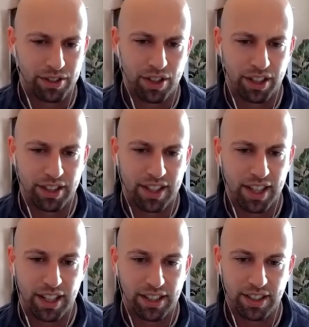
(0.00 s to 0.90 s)
There's all these
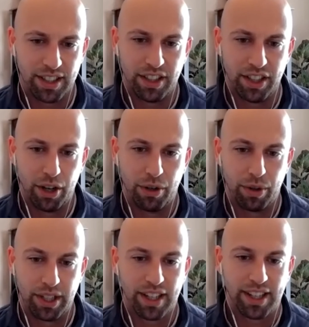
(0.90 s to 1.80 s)
things and you know,
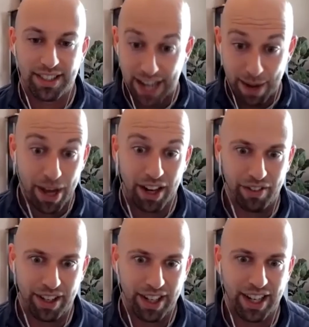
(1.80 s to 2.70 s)
it's like snap out of it.